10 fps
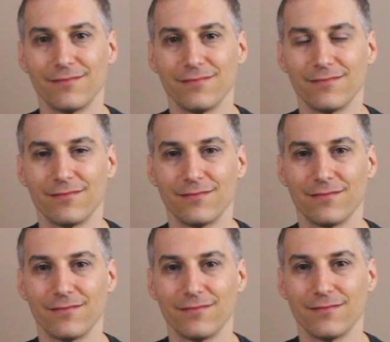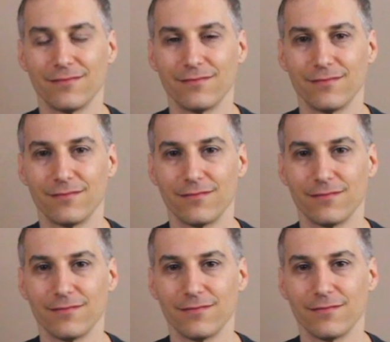
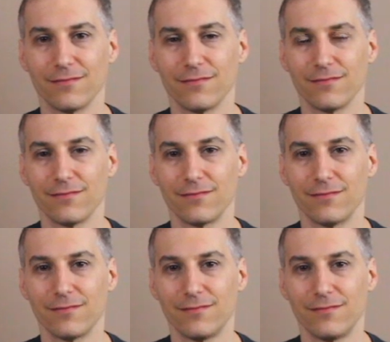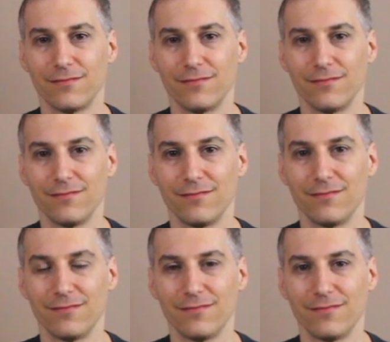
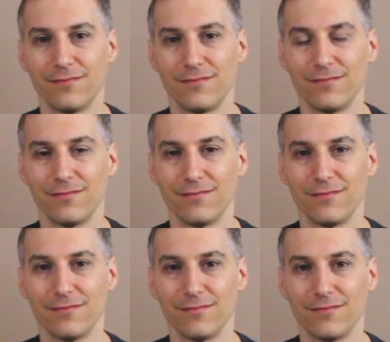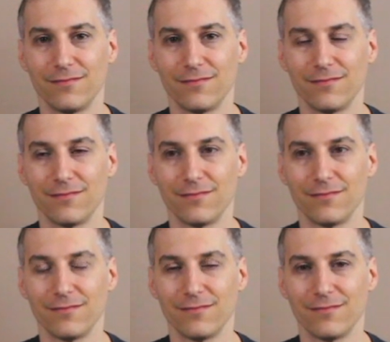
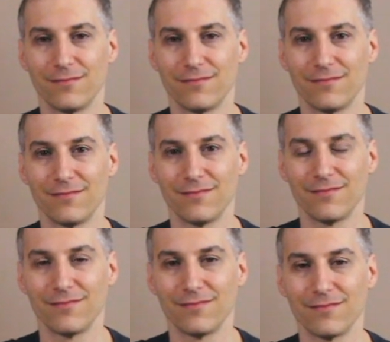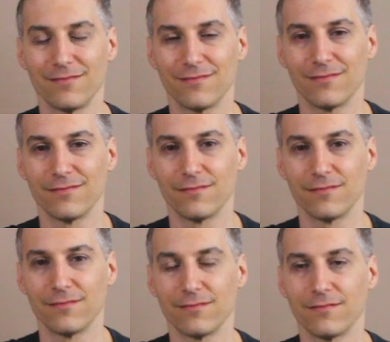
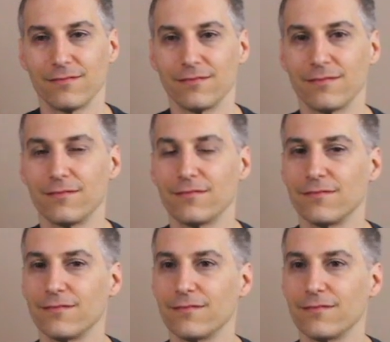(silent)